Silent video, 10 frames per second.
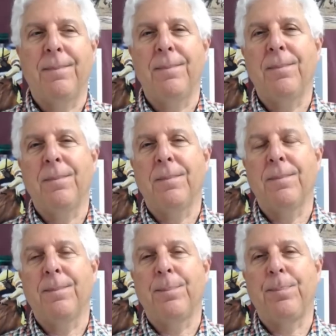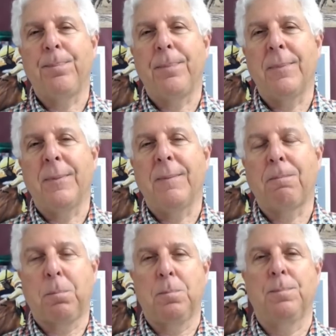
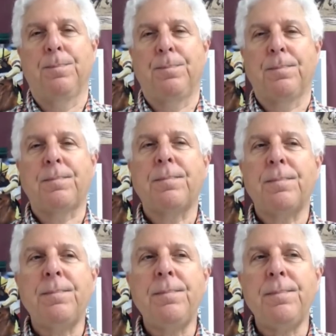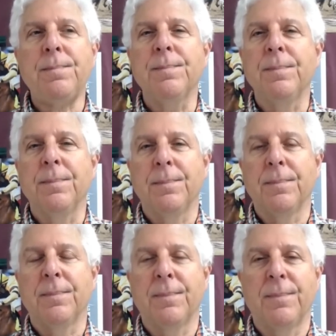
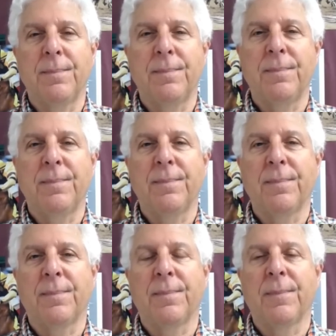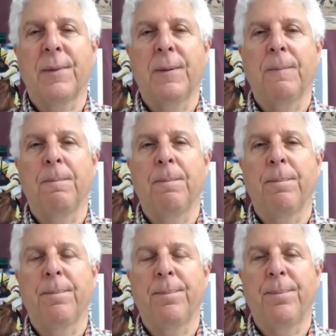
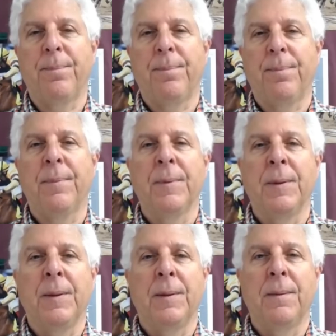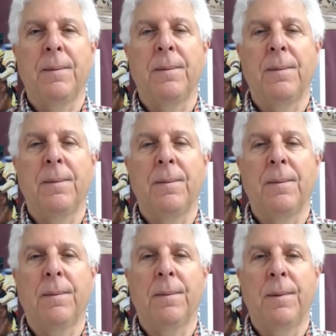
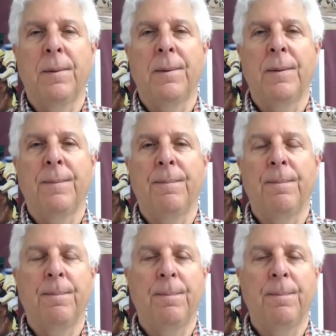(silent)